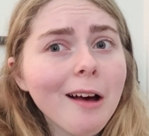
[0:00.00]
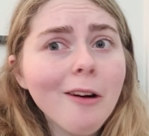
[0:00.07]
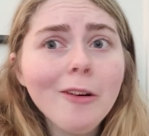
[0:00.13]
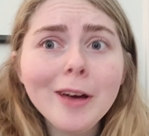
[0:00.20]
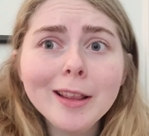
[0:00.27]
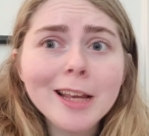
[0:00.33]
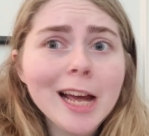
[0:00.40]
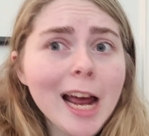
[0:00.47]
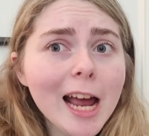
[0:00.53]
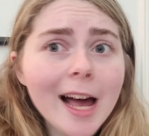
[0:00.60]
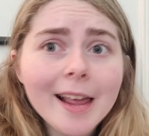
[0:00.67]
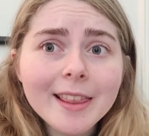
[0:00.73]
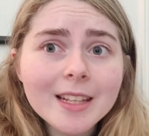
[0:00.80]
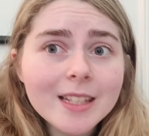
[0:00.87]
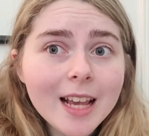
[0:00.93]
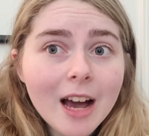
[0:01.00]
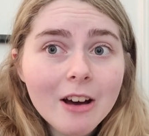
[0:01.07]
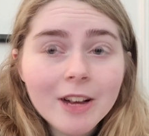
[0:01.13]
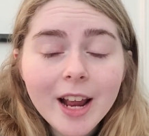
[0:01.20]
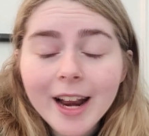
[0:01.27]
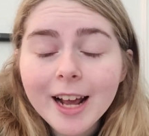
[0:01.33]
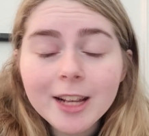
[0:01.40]
oh, I think I got this
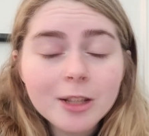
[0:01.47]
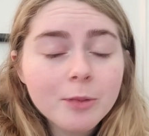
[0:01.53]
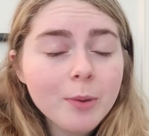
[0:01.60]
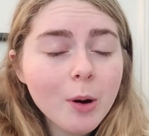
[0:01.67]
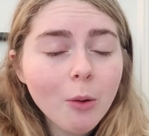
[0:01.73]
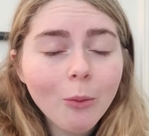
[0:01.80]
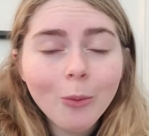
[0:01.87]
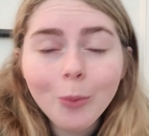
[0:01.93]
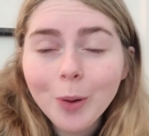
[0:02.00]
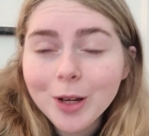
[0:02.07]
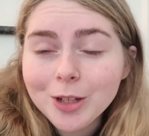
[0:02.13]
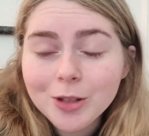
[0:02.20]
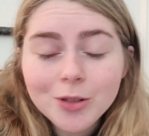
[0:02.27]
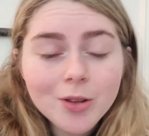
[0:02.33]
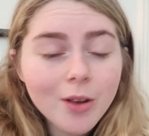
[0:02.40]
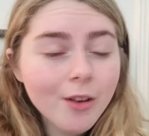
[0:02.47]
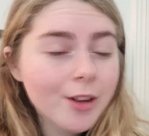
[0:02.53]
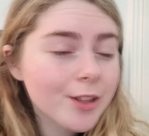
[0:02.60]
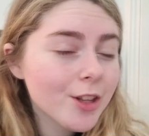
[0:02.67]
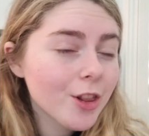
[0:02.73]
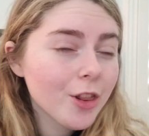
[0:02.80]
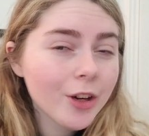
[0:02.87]
down, and I spoke way too soon
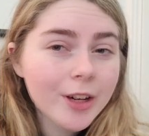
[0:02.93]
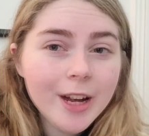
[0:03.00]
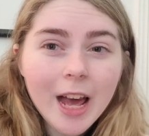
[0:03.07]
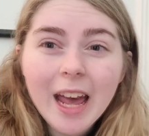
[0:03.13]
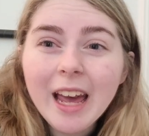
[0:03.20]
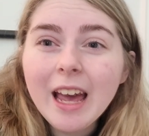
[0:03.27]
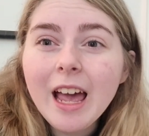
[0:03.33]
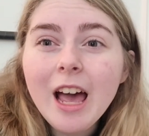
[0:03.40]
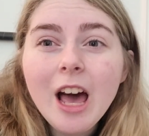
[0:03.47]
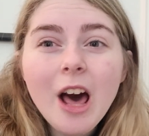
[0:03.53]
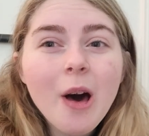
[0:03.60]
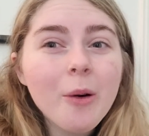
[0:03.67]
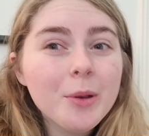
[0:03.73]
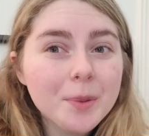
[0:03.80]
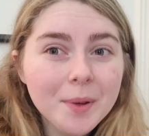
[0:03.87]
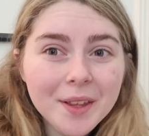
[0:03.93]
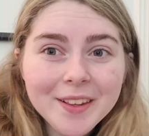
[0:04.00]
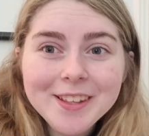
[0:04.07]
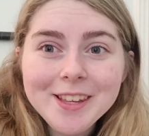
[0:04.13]
because the third night was really